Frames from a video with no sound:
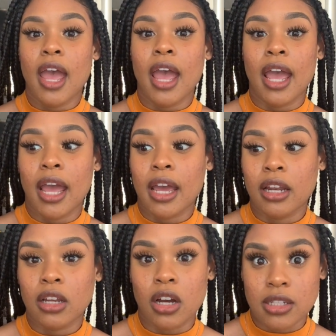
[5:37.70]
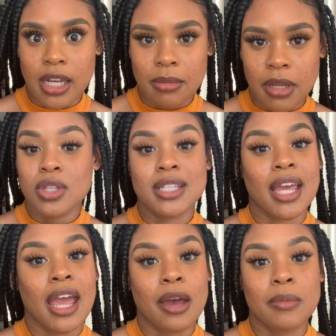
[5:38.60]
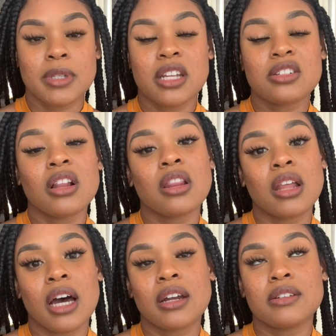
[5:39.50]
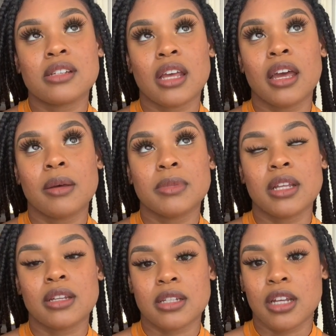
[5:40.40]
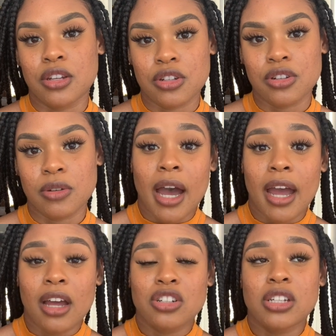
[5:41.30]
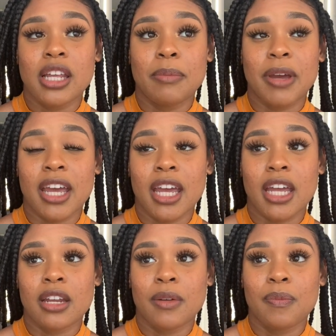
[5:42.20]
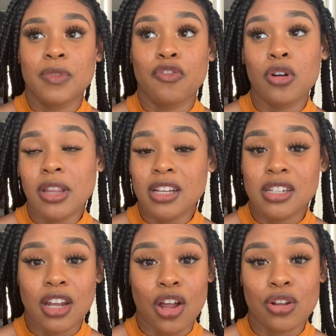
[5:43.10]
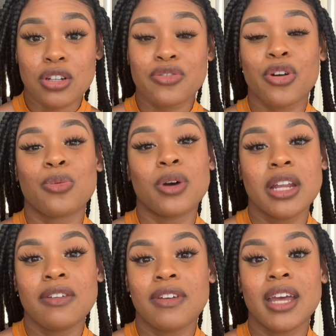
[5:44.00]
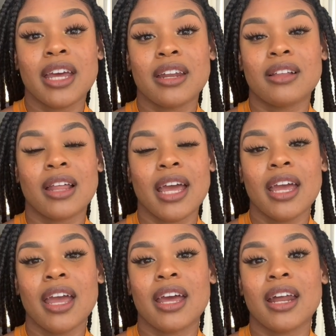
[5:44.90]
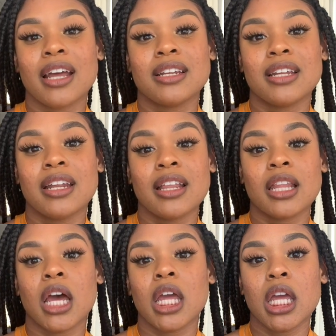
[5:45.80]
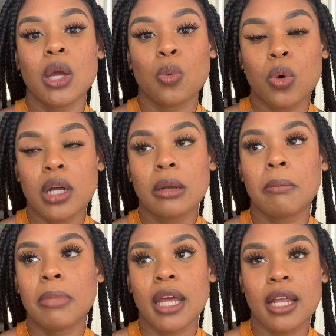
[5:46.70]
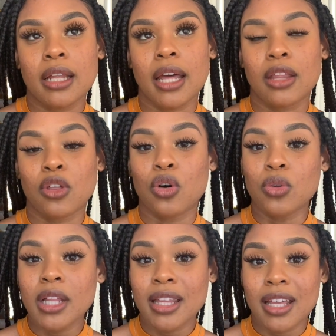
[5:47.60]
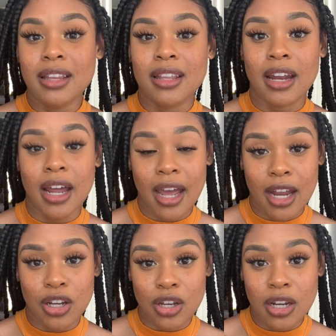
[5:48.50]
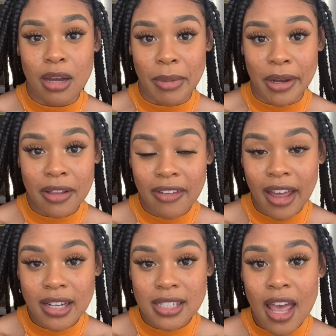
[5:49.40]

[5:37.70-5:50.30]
and contact me. Scams. There's a lot of scams in this industry. I actually paid $4,000 for one event in LA and I didn't like it one bit. Like, the only thing that I had good come out of that